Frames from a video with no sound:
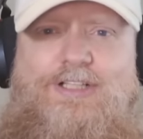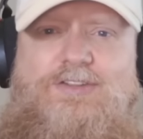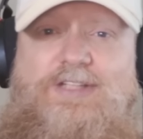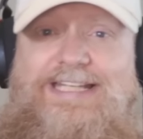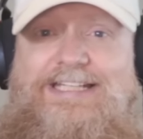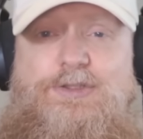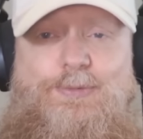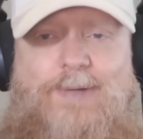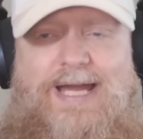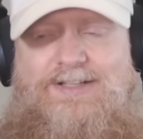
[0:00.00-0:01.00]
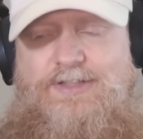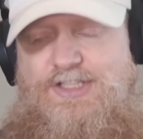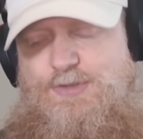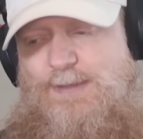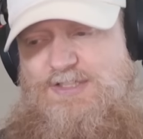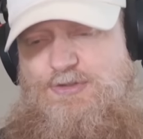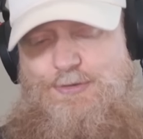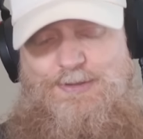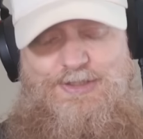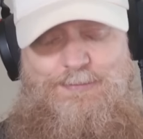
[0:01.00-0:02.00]
link directly, especially
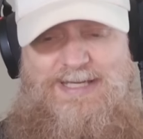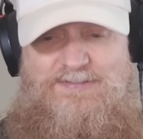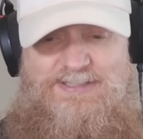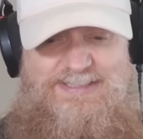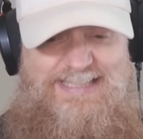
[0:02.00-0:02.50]
when you can make things